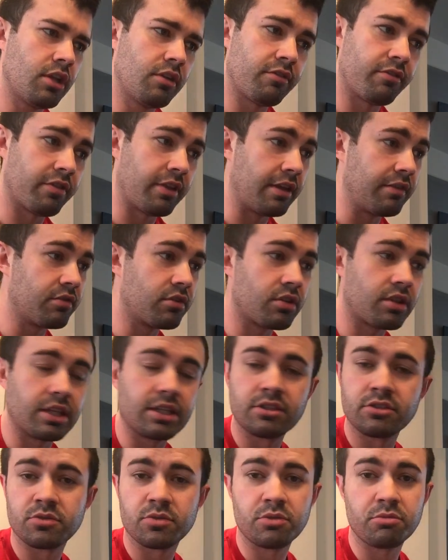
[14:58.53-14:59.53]
Flavor
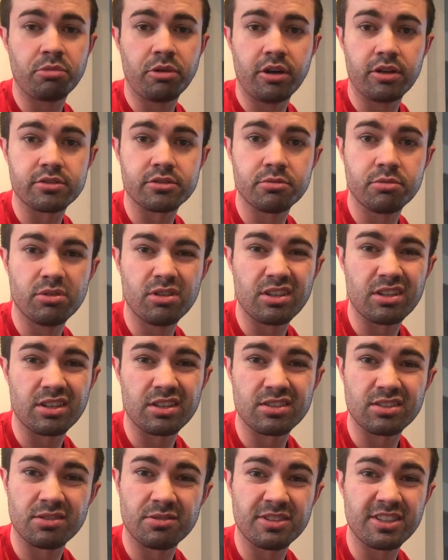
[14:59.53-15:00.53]
things when possible. I
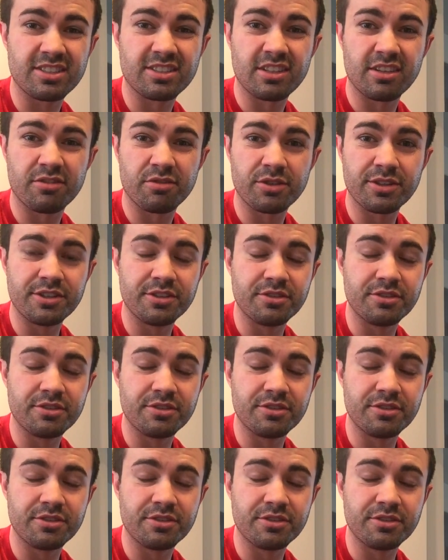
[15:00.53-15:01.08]
think some of the stuff we